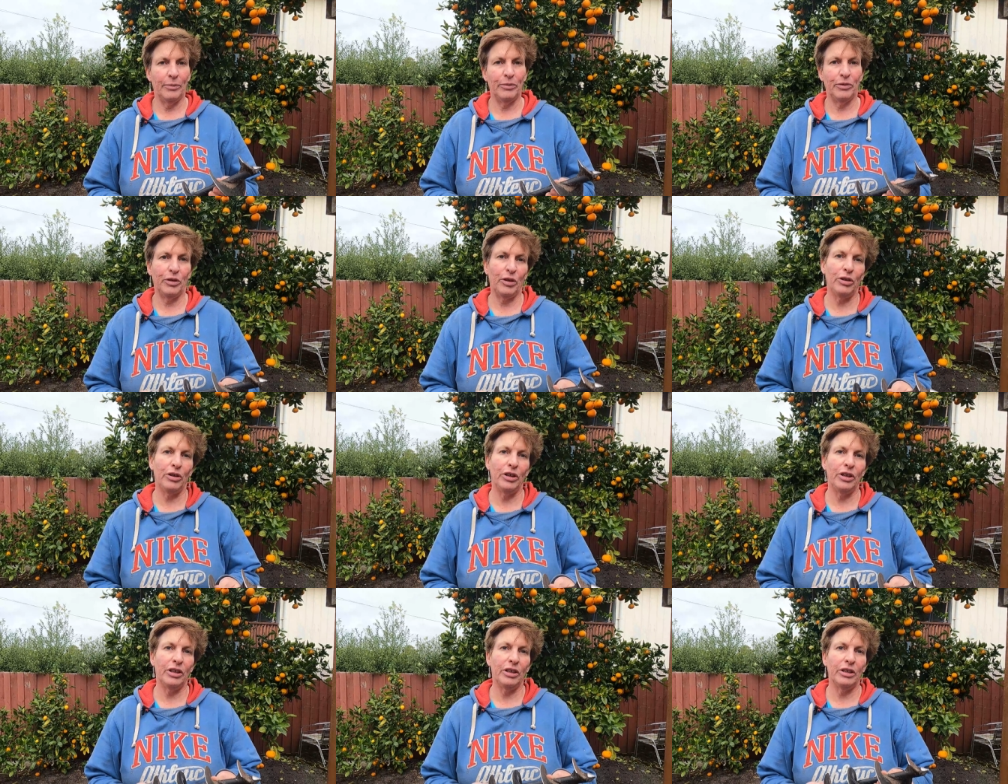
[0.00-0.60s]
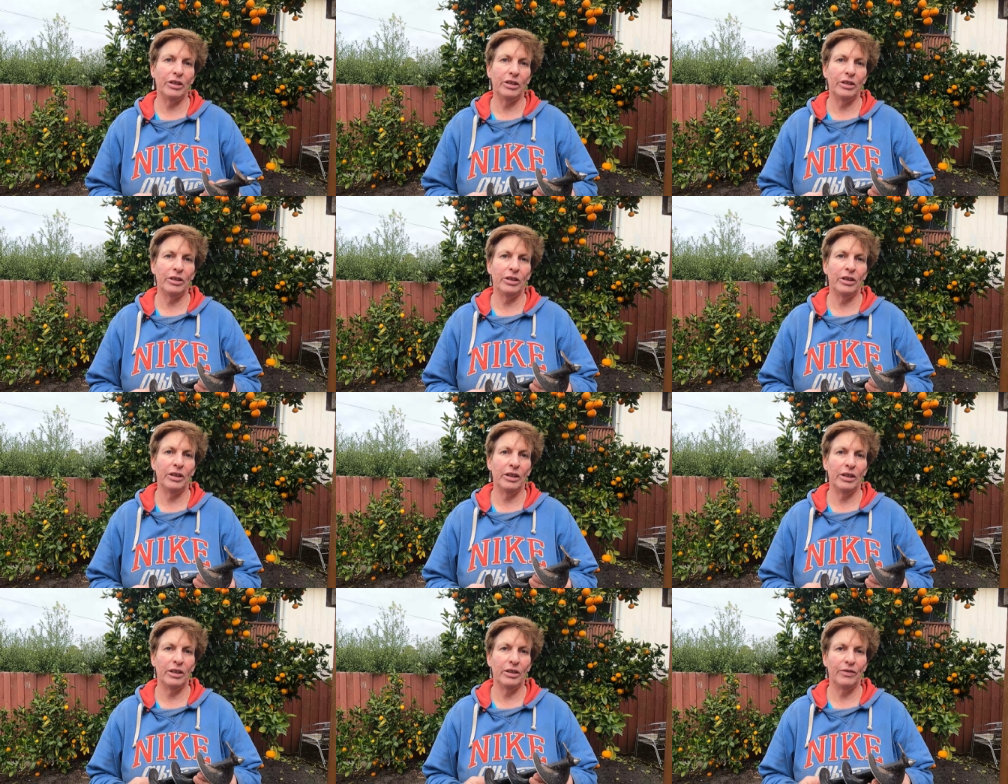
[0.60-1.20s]
So you
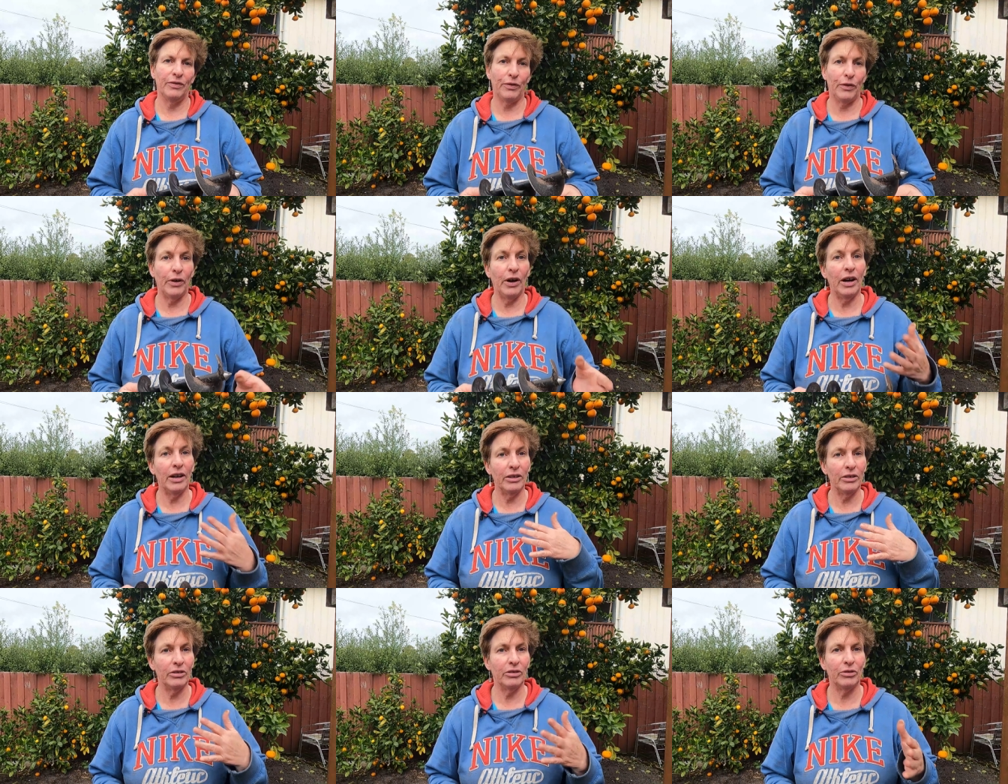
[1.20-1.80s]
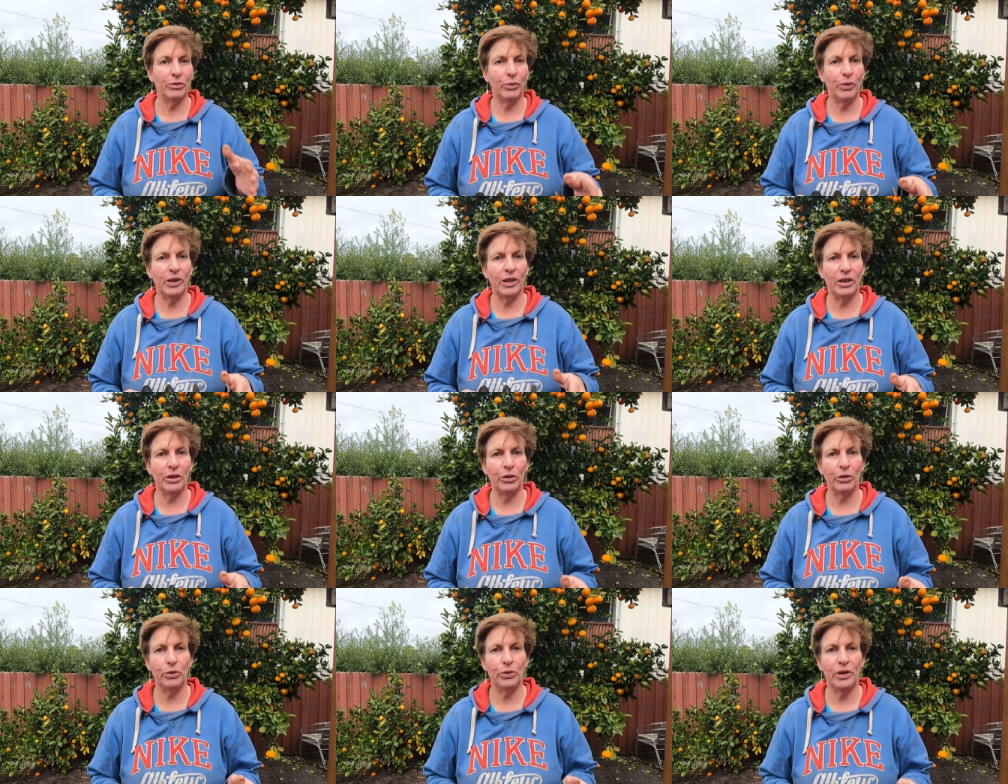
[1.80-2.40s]
can For us, we
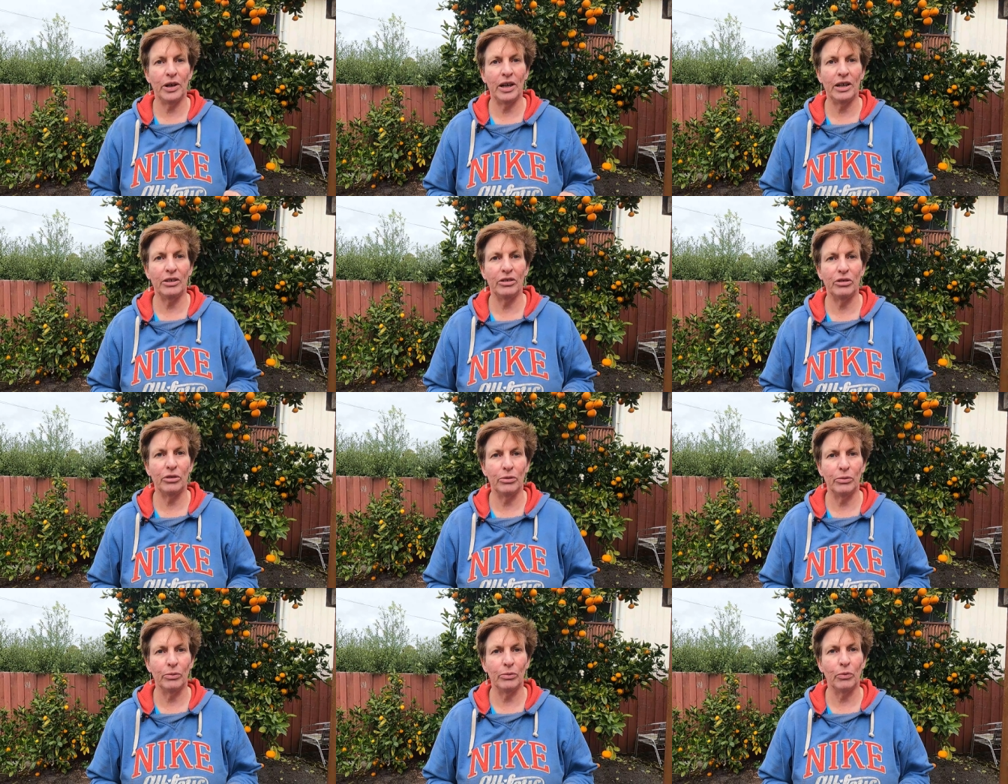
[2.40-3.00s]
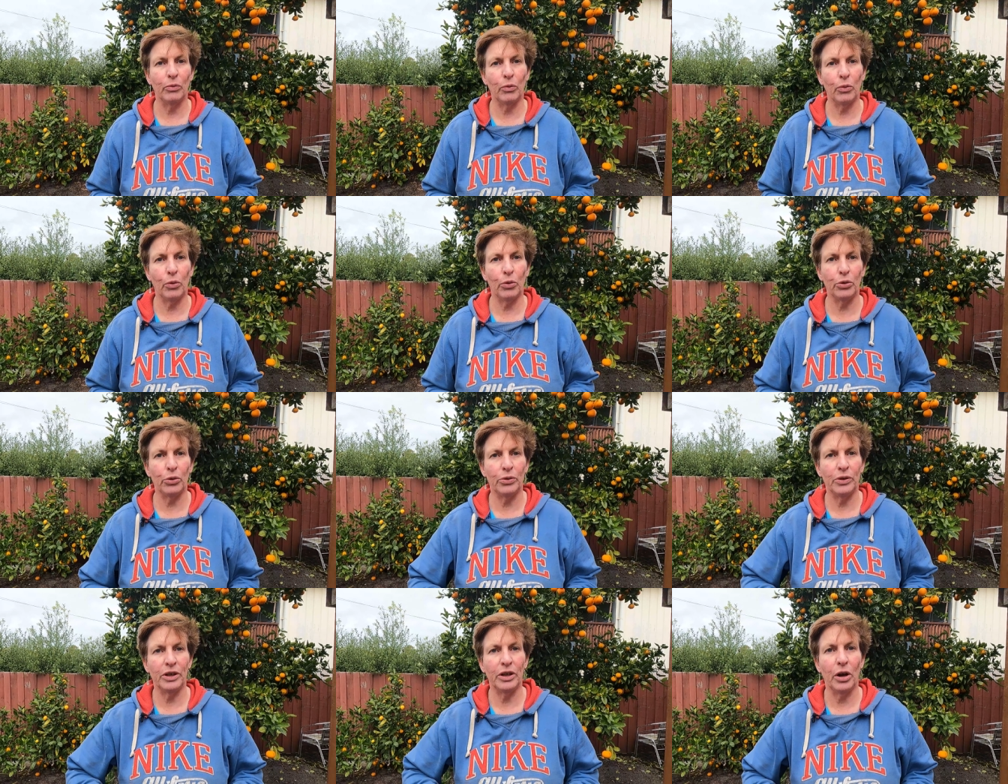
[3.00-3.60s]
can create some
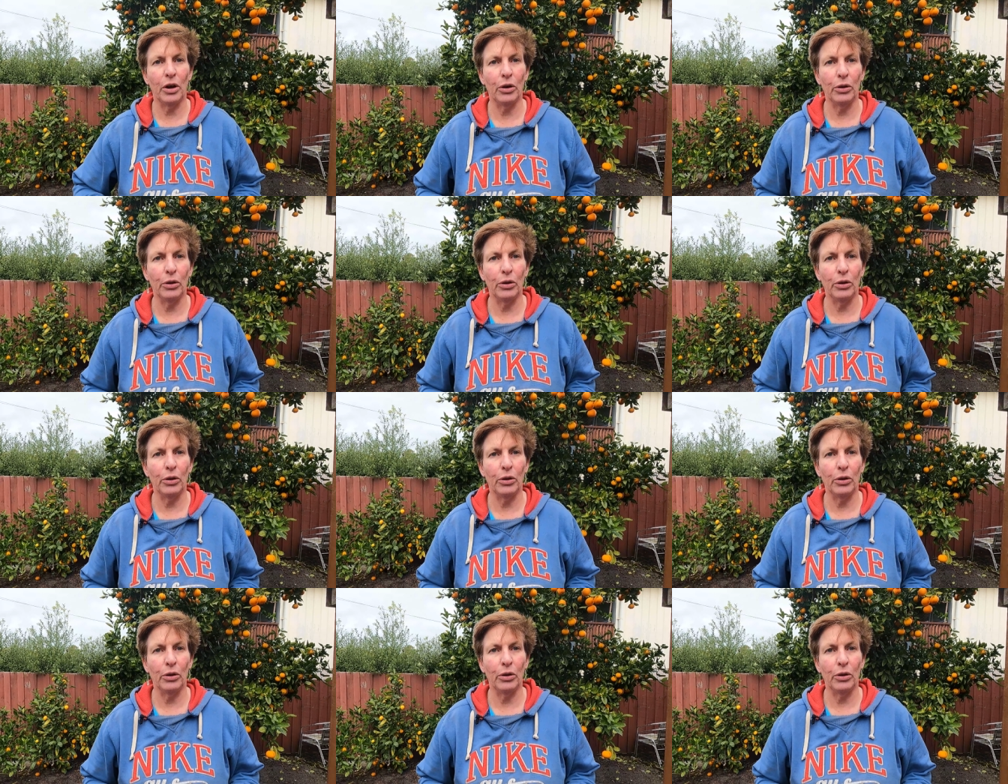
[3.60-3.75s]
watering